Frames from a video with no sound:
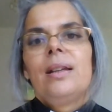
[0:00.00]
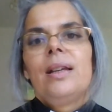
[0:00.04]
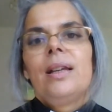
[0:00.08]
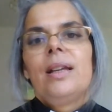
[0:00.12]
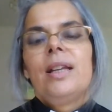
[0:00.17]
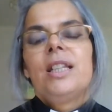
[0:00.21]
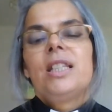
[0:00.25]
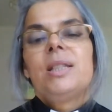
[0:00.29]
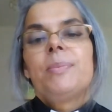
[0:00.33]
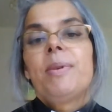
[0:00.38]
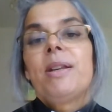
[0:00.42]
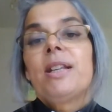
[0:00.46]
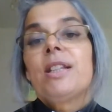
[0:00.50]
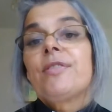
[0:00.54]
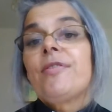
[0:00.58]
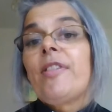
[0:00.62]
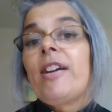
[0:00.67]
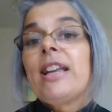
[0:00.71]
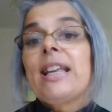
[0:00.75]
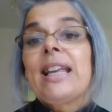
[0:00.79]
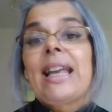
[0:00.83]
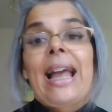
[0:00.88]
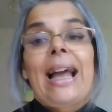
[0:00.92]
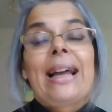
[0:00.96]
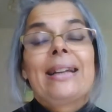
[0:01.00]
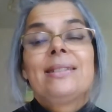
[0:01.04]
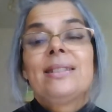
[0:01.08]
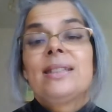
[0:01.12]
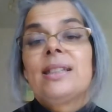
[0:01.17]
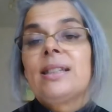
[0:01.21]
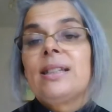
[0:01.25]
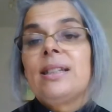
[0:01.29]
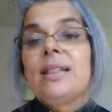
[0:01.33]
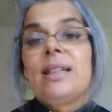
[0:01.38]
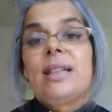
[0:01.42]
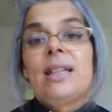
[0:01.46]
He speaks very
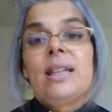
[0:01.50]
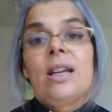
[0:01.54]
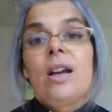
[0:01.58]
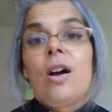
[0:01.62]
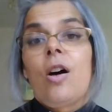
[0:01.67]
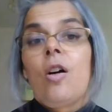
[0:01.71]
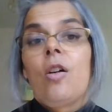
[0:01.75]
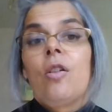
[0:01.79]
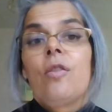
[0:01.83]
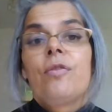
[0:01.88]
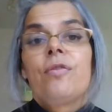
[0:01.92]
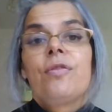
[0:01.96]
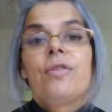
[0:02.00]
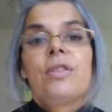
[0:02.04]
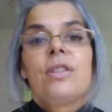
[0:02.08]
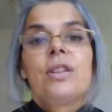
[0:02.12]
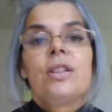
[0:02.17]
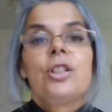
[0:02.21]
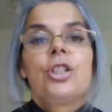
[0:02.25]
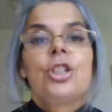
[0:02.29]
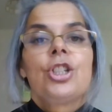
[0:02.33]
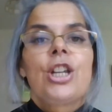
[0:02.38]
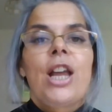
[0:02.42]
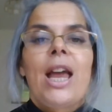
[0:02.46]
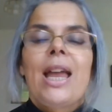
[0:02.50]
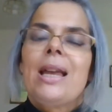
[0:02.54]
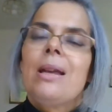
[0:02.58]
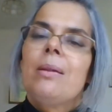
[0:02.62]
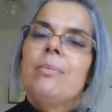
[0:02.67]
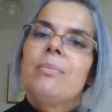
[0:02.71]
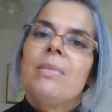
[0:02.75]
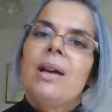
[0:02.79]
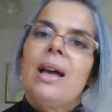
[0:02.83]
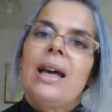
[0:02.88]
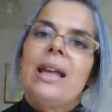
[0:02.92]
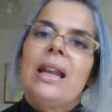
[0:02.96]
candidly of the
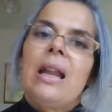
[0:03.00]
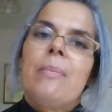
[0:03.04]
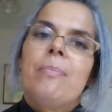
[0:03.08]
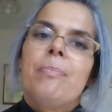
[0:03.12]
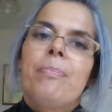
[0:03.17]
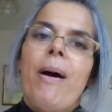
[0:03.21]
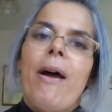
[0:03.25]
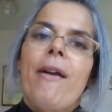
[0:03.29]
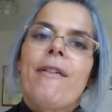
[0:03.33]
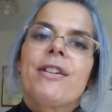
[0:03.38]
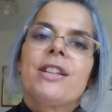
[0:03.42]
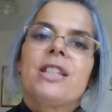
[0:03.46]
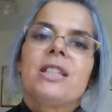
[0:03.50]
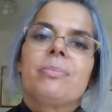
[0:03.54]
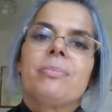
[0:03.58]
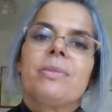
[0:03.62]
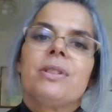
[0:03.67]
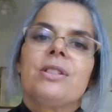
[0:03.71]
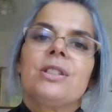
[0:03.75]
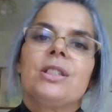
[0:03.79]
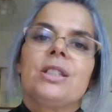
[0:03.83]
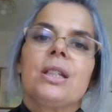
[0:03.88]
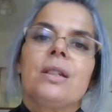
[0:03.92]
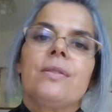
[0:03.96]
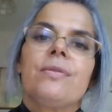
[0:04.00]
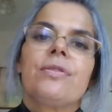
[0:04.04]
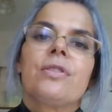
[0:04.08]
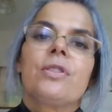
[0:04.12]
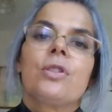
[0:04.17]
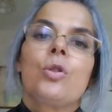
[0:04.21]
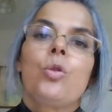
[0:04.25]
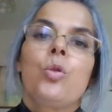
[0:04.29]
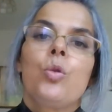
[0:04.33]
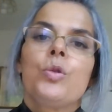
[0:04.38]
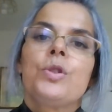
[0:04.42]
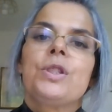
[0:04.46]
shame and embarrassment of
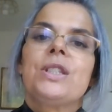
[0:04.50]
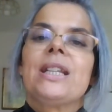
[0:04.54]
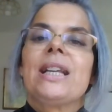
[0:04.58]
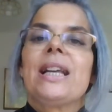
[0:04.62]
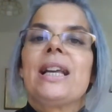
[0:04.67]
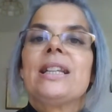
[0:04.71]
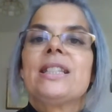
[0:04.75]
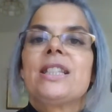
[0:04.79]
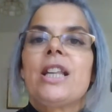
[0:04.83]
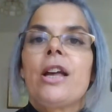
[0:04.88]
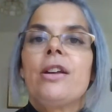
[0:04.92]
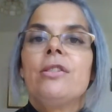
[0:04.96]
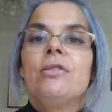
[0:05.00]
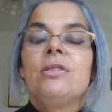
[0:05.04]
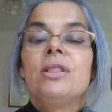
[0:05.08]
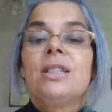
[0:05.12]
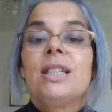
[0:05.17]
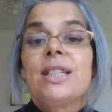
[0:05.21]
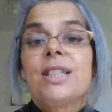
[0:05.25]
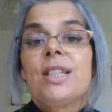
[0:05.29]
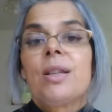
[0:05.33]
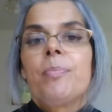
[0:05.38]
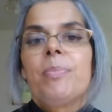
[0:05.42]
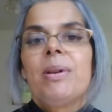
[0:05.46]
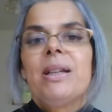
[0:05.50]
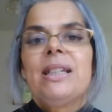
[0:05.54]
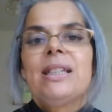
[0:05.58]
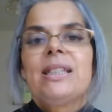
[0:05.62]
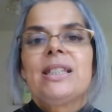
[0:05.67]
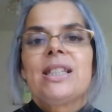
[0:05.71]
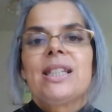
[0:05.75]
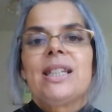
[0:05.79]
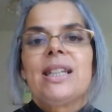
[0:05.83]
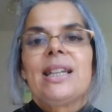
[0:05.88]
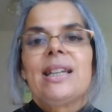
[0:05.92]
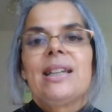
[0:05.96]
causing his own
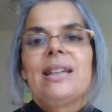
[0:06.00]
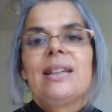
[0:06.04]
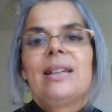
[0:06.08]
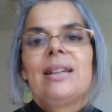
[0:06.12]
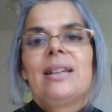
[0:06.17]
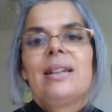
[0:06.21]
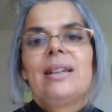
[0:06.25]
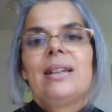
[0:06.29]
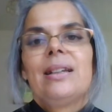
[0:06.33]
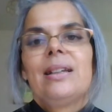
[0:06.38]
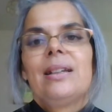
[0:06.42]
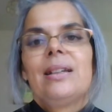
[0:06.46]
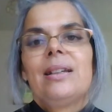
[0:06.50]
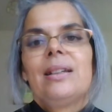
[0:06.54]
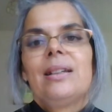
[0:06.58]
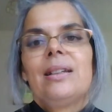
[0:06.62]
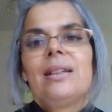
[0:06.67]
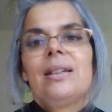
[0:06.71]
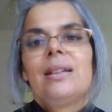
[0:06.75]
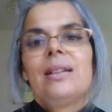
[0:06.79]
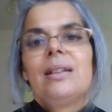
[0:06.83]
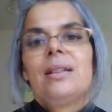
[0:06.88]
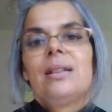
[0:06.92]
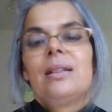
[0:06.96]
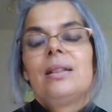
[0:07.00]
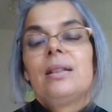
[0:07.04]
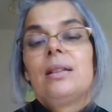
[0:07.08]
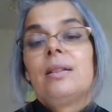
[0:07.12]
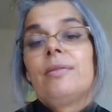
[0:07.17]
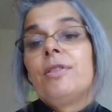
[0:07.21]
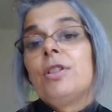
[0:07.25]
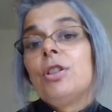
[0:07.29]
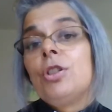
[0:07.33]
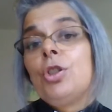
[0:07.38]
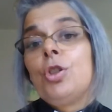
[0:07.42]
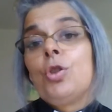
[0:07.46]
disability,
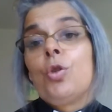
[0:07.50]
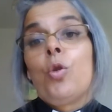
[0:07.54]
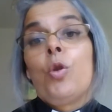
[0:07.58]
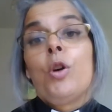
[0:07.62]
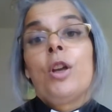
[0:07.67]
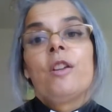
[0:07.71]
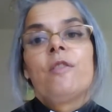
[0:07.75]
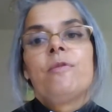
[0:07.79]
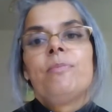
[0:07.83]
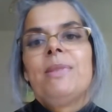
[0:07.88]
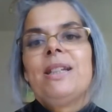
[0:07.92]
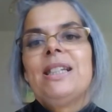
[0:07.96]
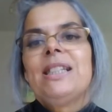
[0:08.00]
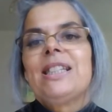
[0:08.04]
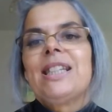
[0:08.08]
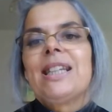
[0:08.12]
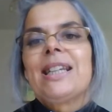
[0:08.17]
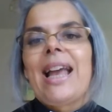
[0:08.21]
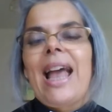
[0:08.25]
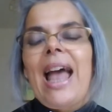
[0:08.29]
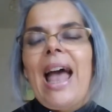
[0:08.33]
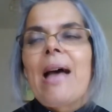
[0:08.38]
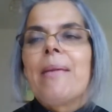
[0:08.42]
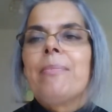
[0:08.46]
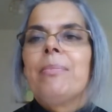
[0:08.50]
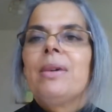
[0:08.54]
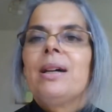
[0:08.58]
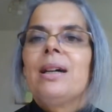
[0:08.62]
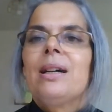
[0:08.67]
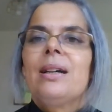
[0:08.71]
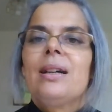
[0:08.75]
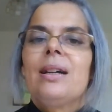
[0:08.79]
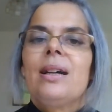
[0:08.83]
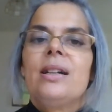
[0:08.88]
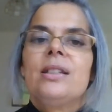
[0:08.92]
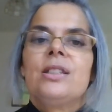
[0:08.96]
of the joy of meeting
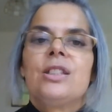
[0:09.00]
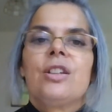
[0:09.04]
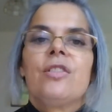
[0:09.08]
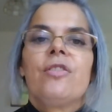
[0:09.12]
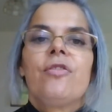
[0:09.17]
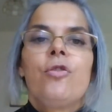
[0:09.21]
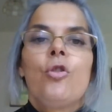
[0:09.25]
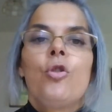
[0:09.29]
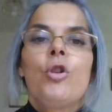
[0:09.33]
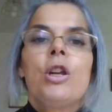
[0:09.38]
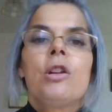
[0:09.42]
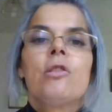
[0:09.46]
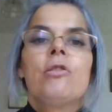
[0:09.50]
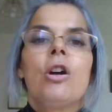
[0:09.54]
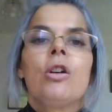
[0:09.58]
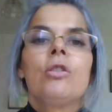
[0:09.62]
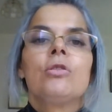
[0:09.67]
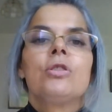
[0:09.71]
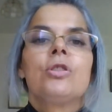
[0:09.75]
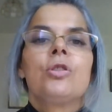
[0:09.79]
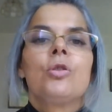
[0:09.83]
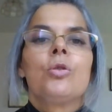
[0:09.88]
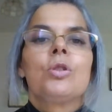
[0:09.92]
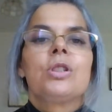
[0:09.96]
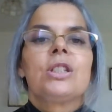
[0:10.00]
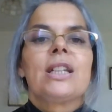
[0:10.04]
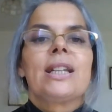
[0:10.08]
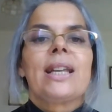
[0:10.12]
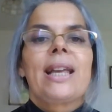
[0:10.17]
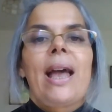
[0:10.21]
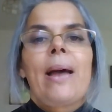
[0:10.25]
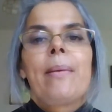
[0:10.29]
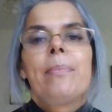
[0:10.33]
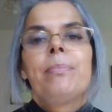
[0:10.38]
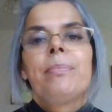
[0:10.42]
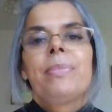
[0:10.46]
Emma and her four-year-old daughter
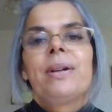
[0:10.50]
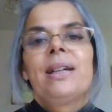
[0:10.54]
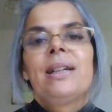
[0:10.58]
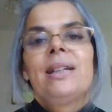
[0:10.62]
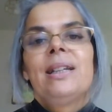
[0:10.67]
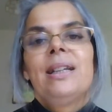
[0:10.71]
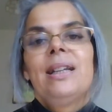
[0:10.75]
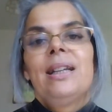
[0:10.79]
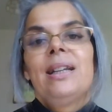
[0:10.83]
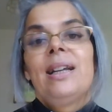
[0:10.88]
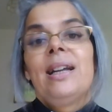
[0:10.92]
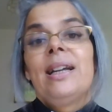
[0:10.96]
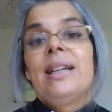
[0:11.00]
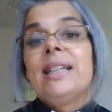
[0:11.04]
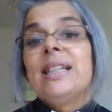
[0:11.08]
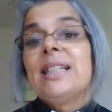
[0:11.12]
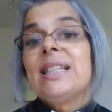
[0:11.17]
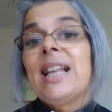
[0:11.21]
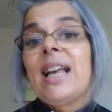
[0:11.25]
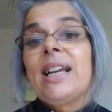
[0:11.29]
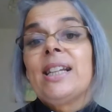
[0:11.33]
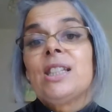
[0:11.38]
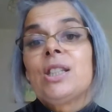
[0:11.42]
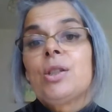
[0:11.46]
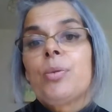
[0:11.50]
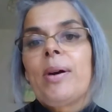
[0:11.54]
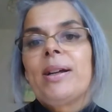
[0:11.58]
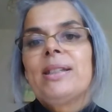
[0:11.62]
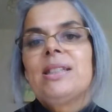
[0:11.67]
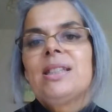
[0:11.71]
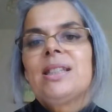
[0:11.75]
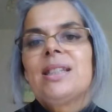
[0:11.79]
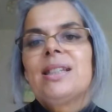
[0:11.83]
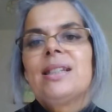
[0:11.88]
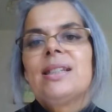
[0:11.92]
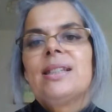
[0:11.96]
Kemba in his late
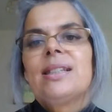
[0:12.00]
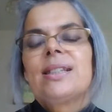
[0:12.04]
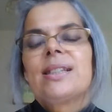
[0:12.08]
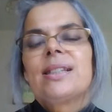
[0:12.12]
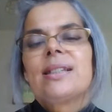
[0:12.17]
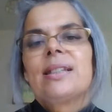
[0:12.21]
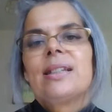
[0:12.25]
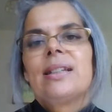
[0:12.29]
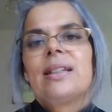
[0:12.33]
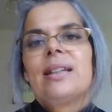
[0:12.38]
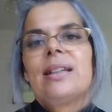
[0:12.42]
20s,